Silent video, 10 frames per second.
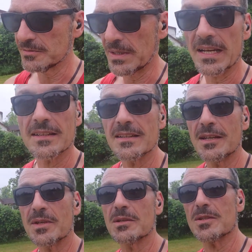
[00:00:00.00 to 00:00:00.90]
back in the day
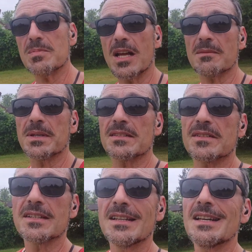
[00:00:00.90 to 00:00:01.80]
when there was Blockbuster.
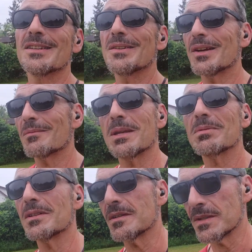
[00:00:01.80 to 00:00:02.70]
You young people
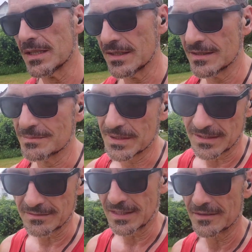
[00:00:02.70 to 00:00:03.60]
don't know what that is, but
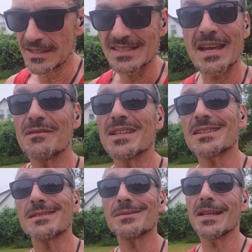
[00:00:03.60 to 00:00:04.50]
it's
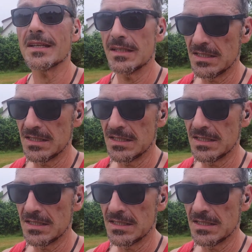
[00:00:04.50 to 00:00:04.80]
Netflix, really.